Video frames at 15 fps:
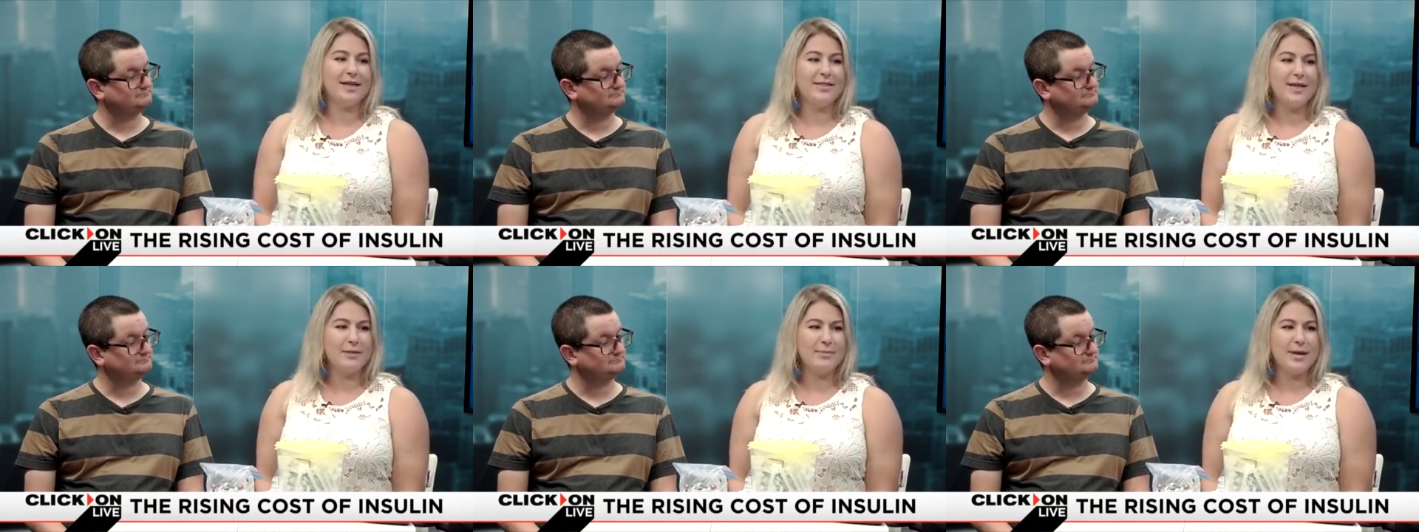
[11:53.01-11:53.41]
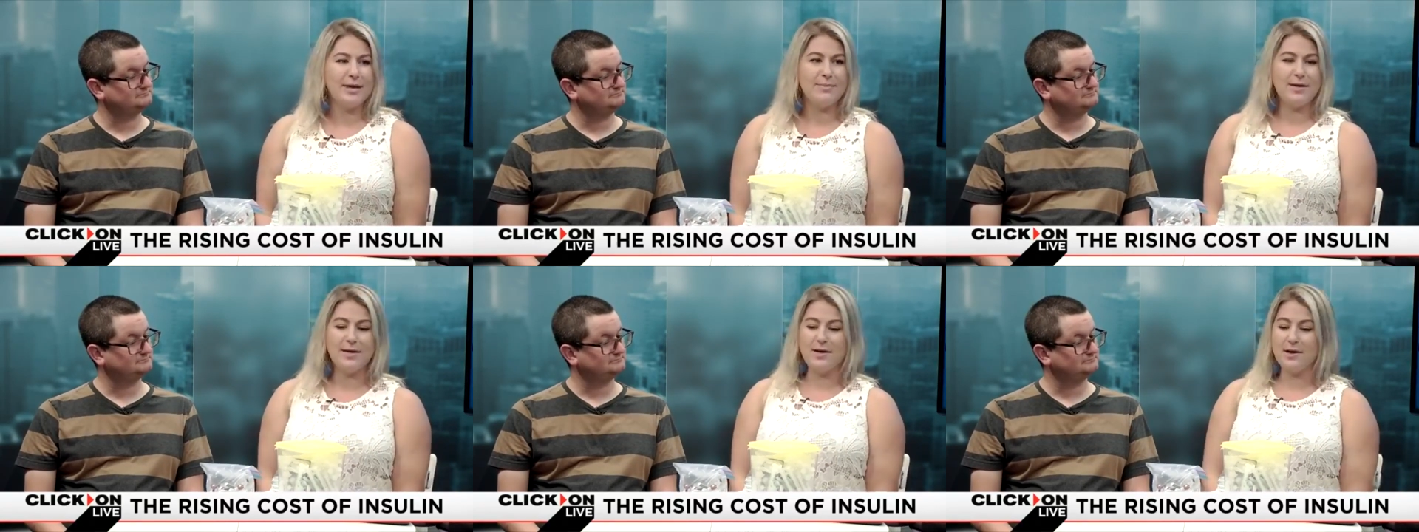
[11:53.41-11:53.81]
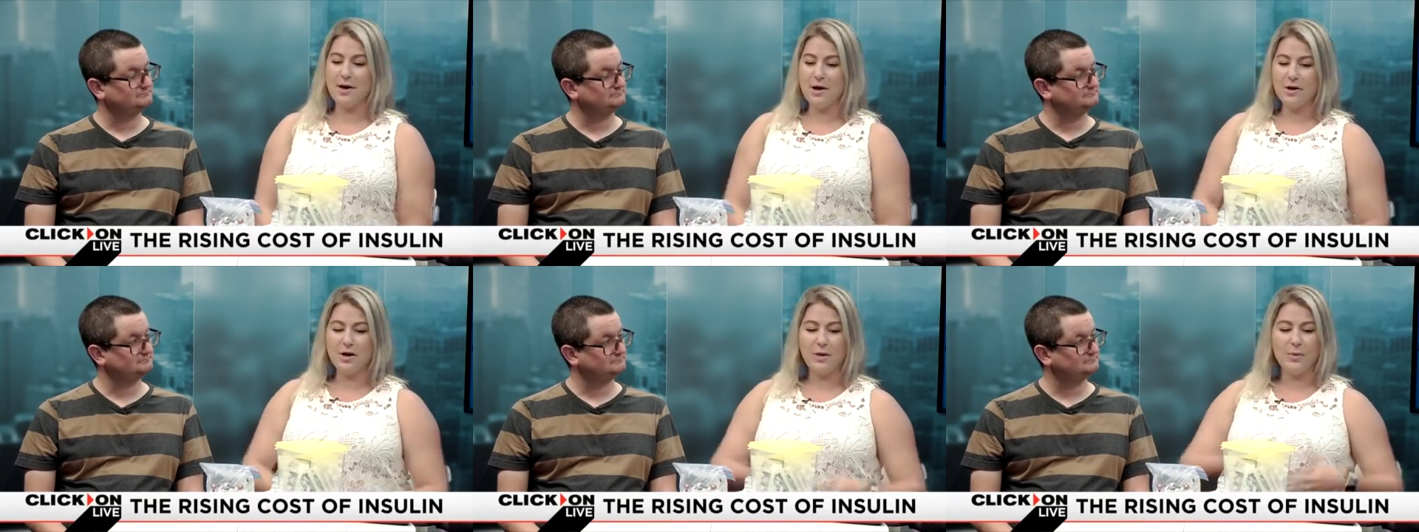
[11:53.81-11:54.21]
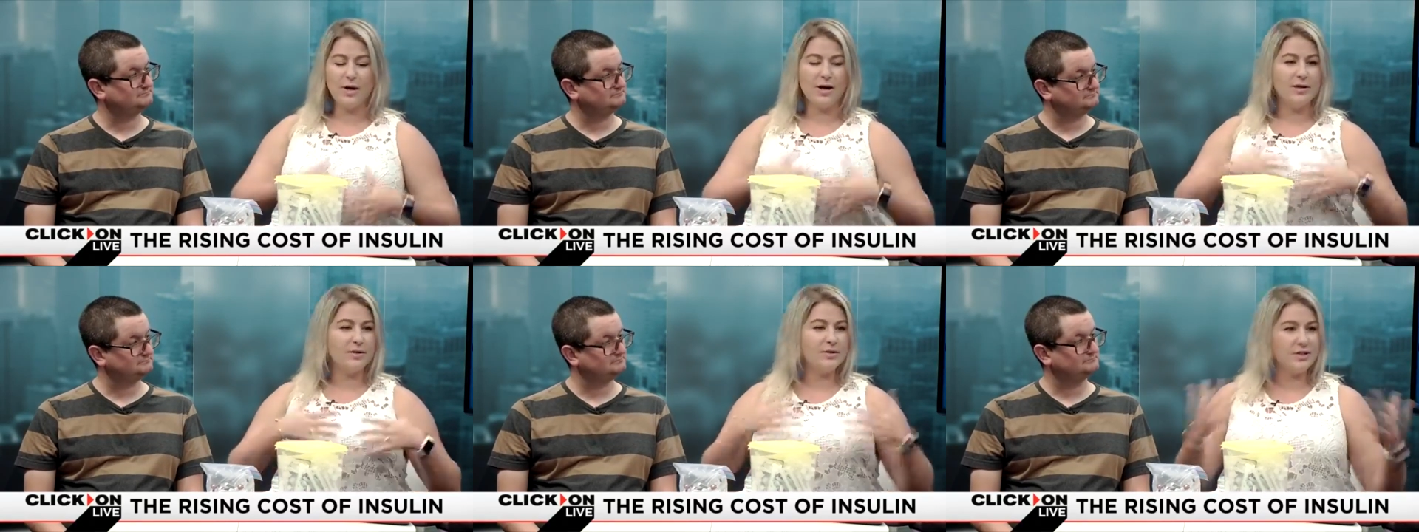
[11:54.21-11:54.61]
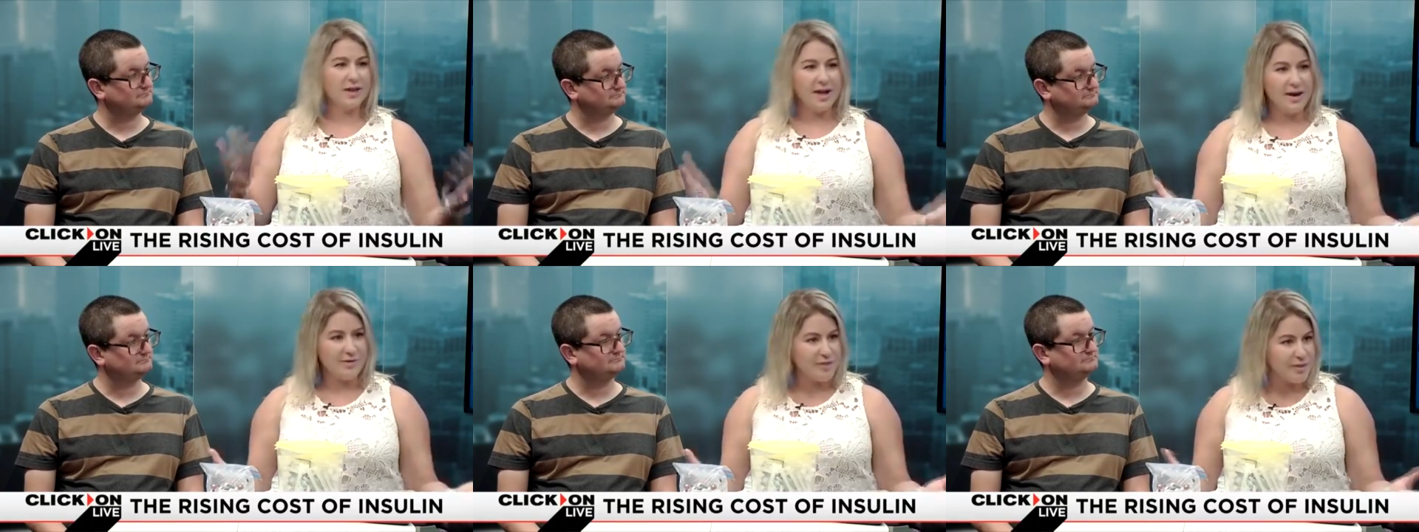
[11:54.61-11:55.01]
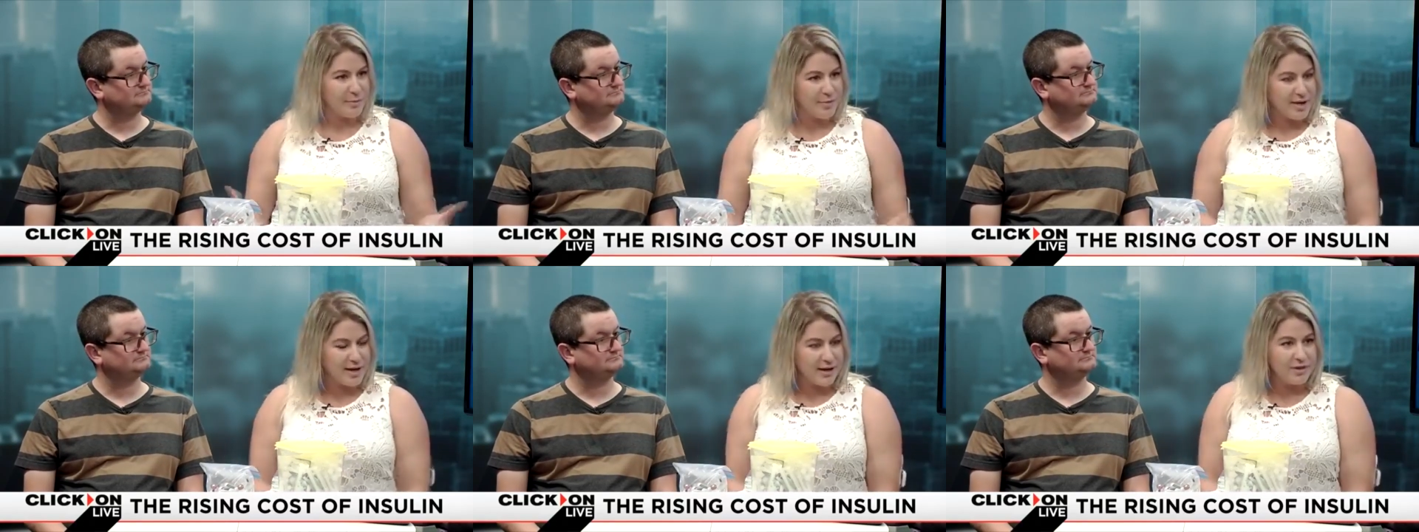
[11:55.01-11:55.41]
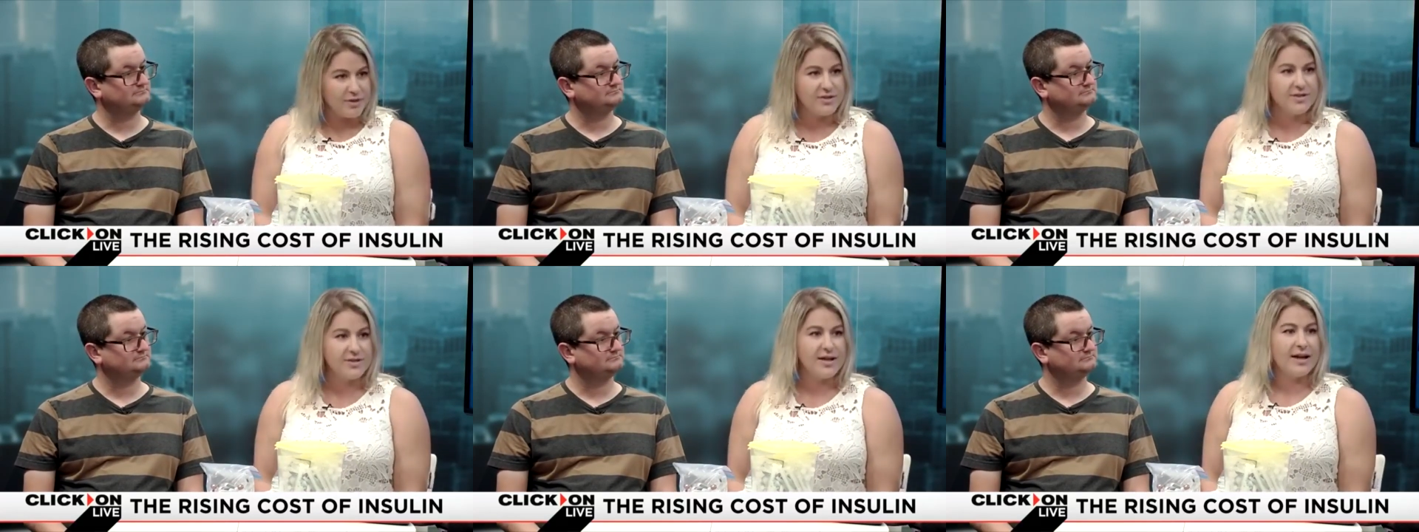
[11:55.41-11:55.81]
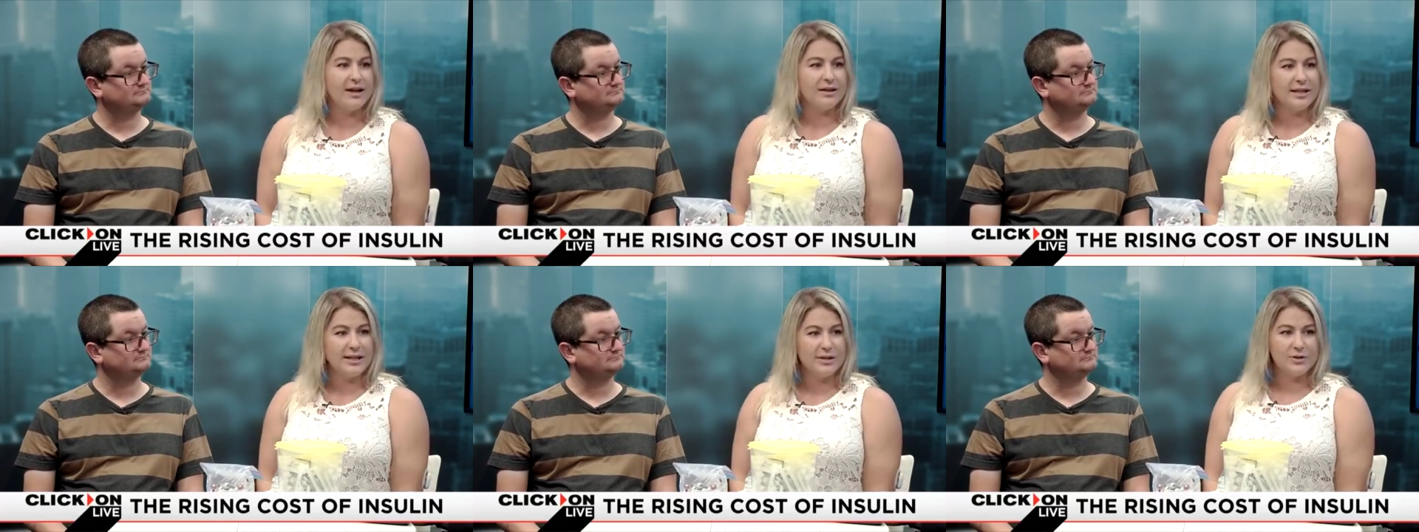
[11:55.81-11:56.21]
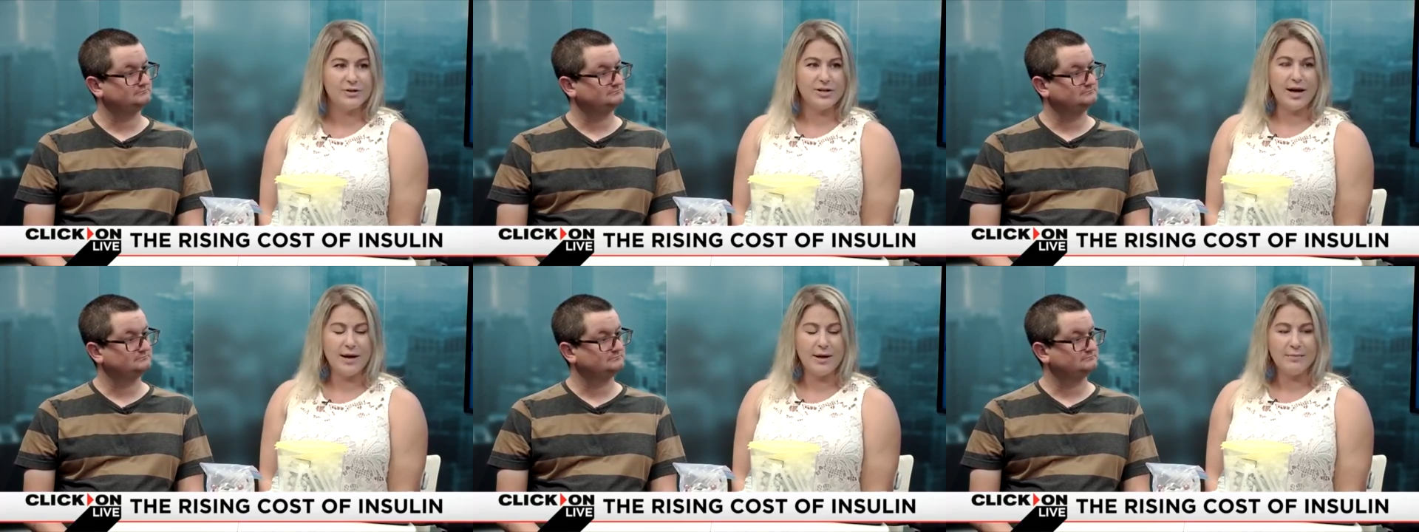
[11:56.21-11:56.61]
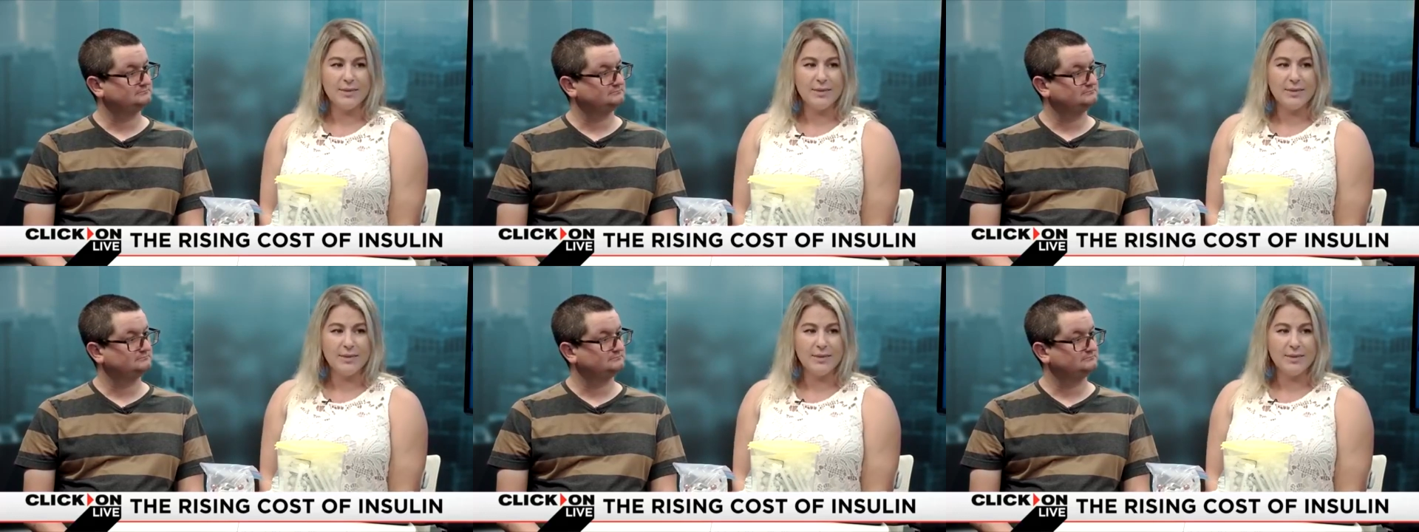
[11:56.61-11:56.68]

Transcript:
Speaker 1: and then maybe go on to have something else at a later time.